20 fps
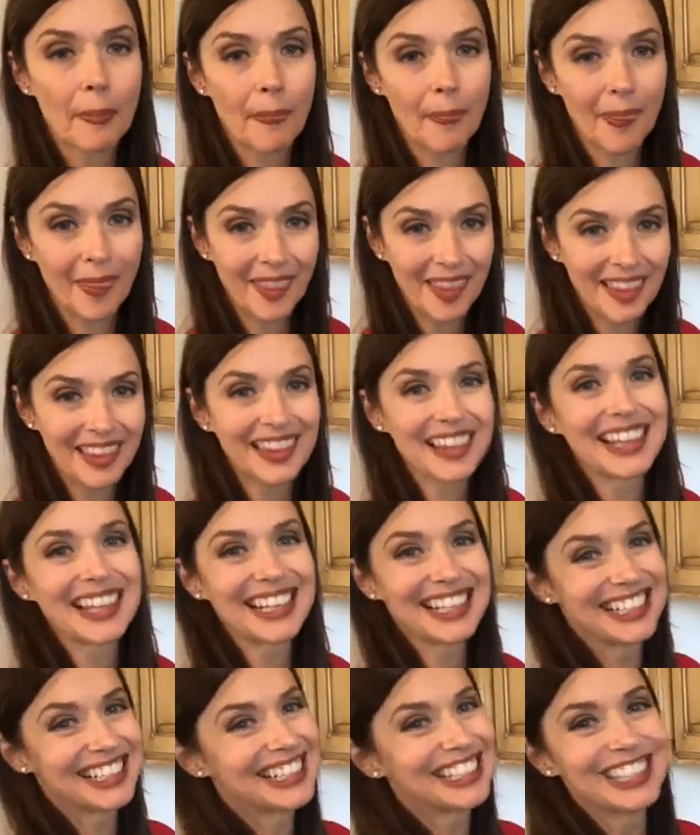be vegan because
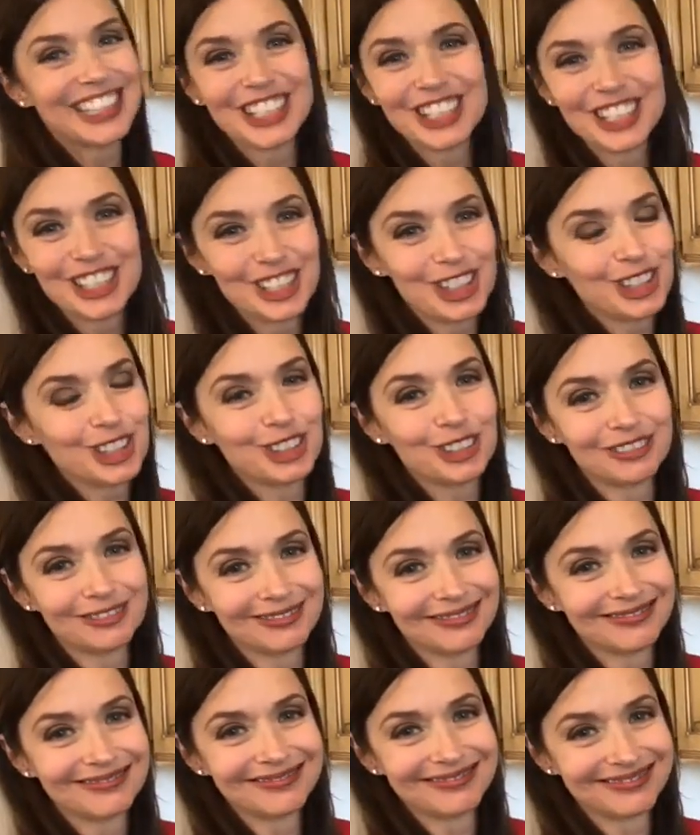I travel. Guess what?
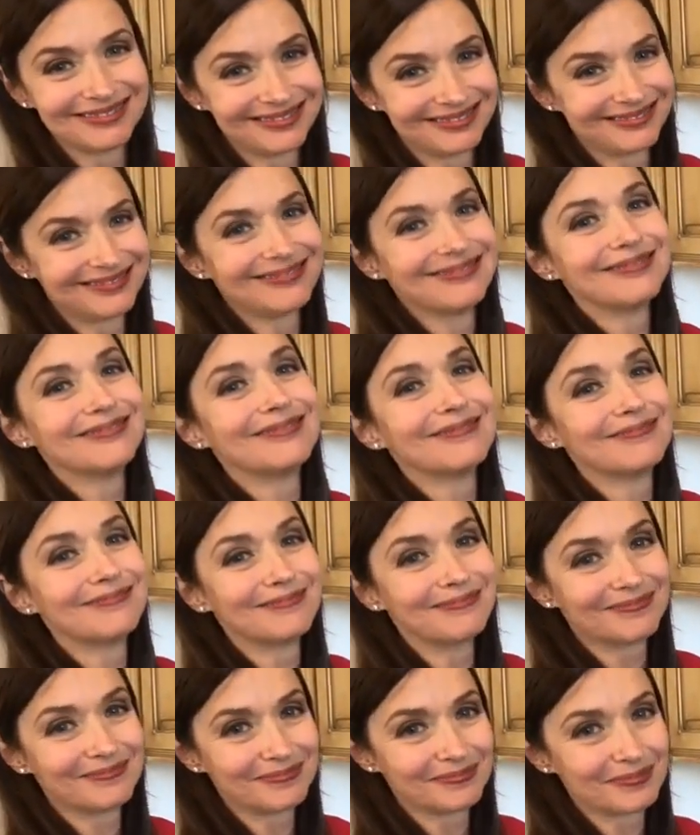I travel
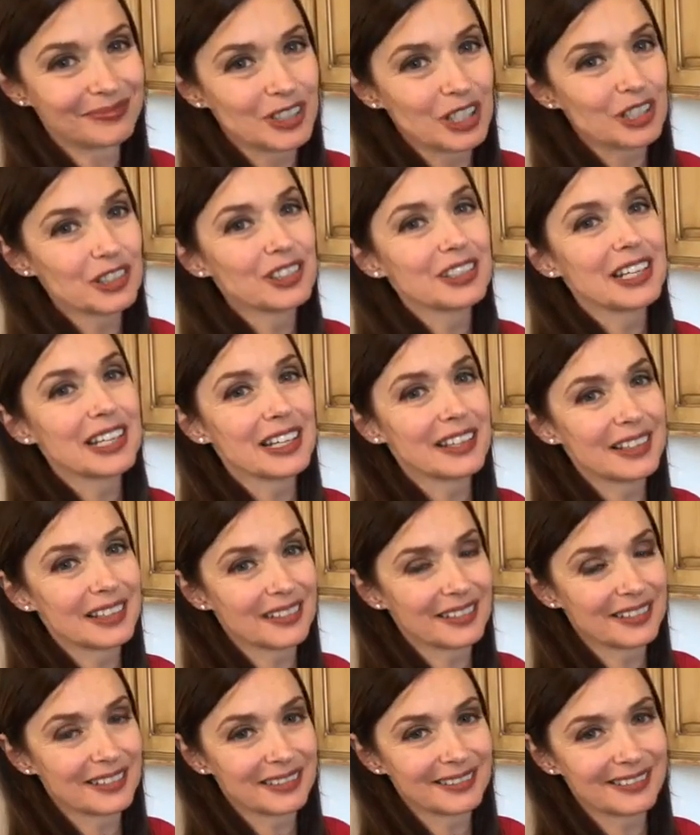tons. I
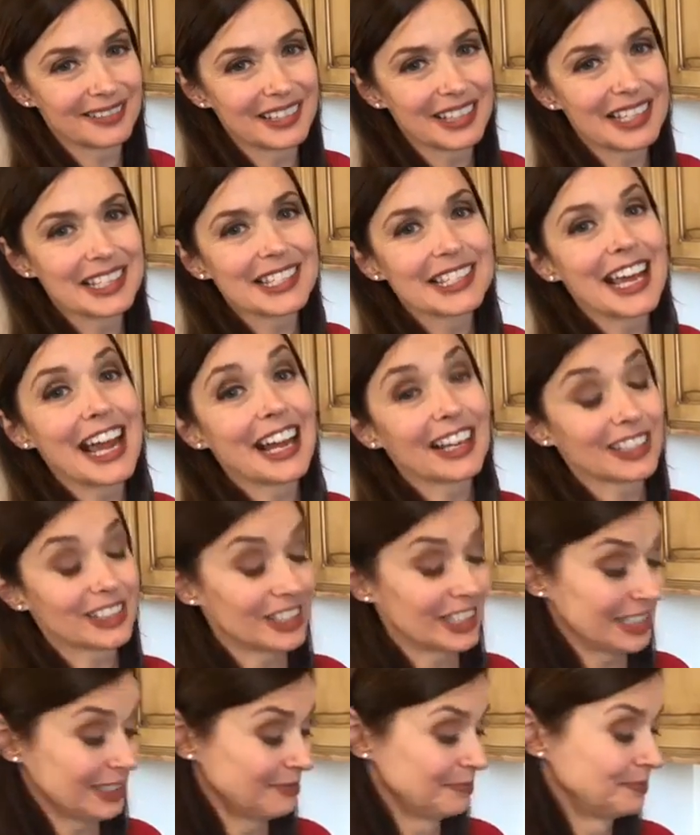pack my lunch
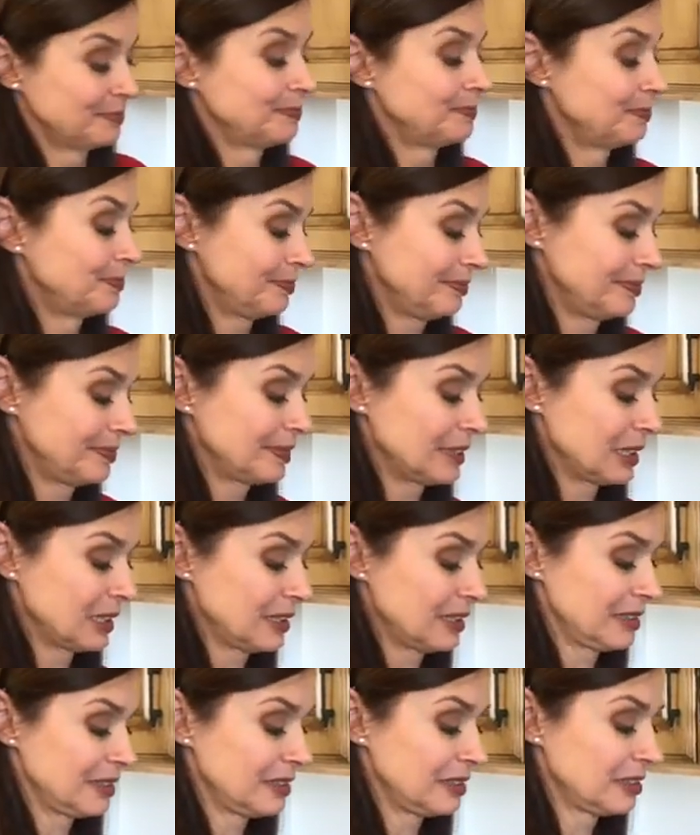for the plane.
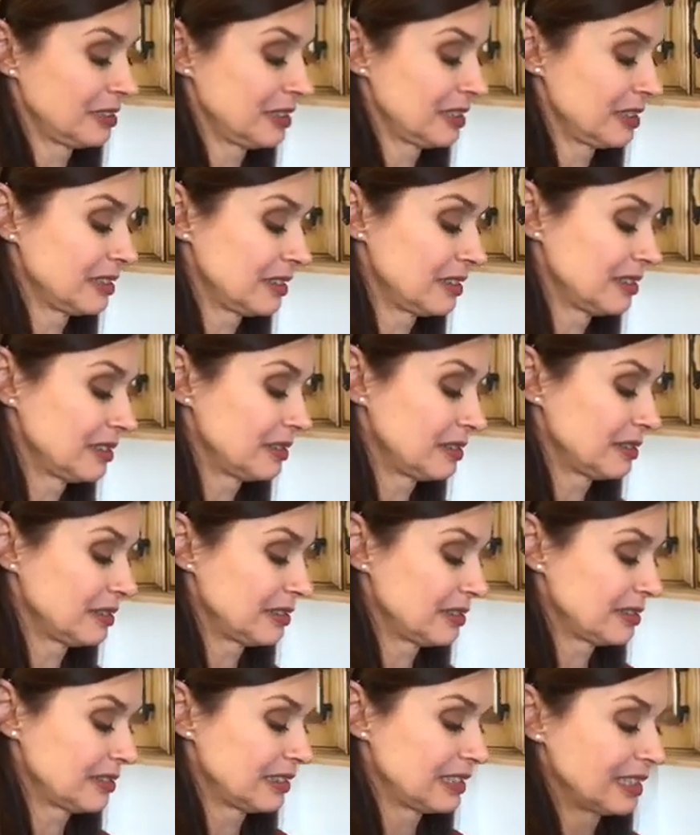If it's
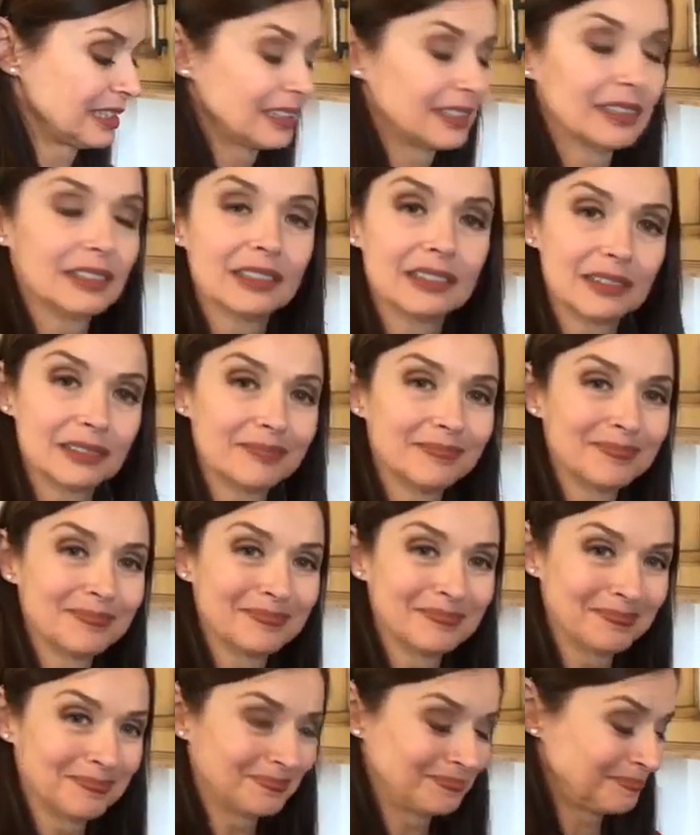international, I request
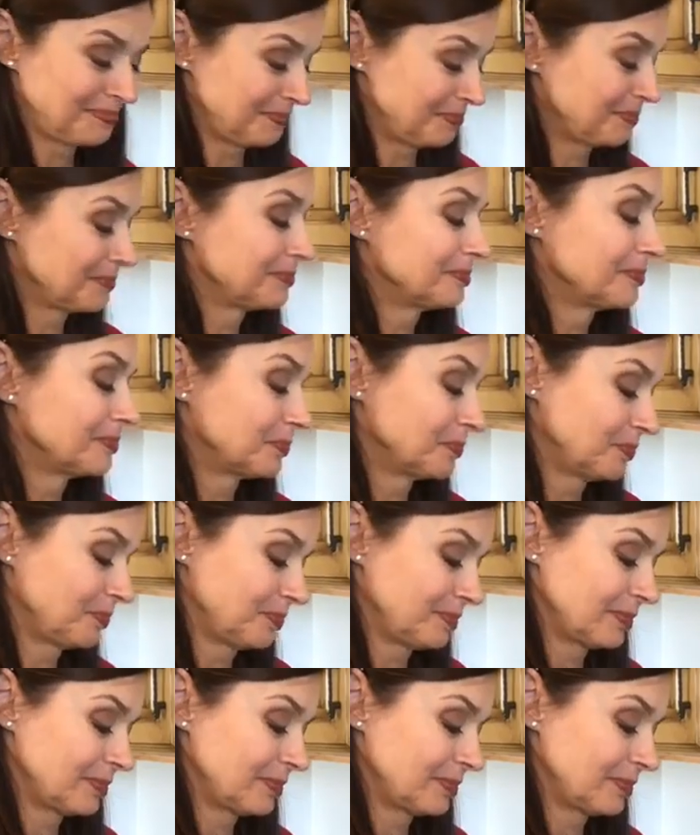a vegan meal.